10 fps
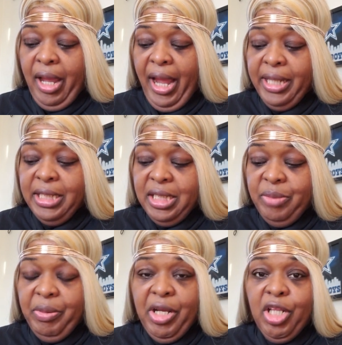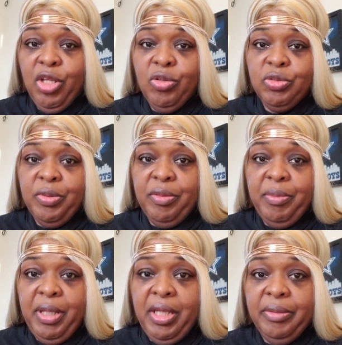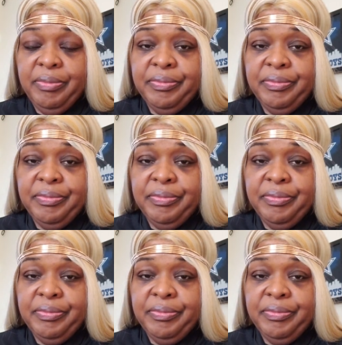I needed to bring clothes with me.